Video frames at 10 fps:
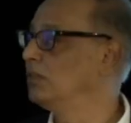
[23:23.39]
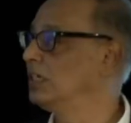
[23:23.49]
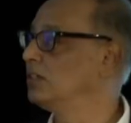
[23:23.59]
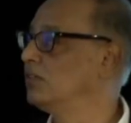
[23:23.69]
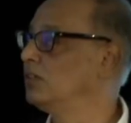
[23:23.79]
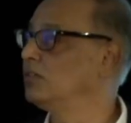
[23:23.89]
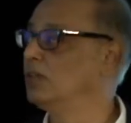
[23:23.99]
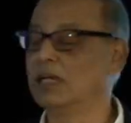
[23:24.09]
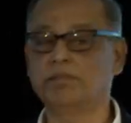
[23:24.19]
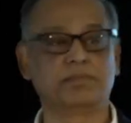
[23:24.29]
is going to
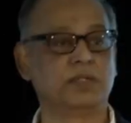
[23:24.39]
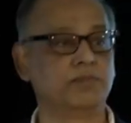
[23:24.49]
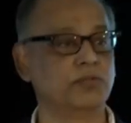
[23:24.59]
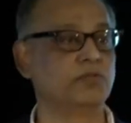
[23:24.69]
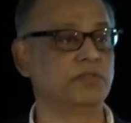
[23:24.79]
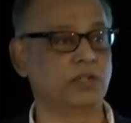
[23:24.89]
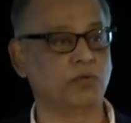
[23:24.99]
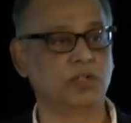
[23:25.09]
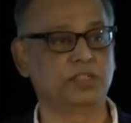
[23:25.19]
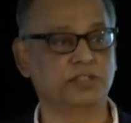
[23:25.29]
help improve their
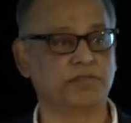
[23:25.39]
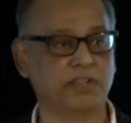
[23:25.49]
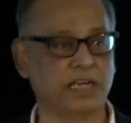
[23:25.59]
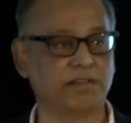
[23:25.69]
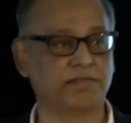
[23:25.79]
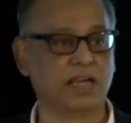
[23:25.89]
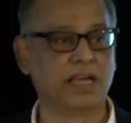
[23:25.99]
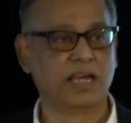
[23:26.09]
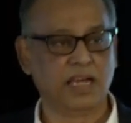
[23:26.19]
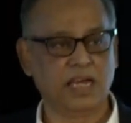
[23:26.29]
quality of life,
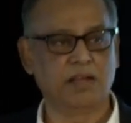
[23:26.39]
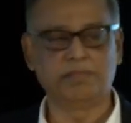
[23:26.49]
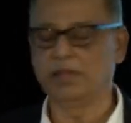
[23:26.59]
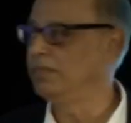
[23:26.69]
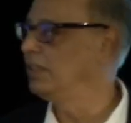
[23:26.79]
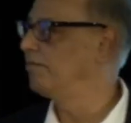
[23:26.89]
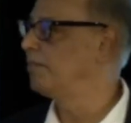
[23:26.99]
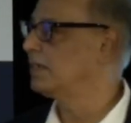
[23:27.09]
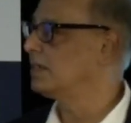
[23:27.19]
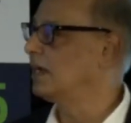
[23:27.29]
help them live
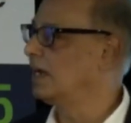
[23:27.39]
better.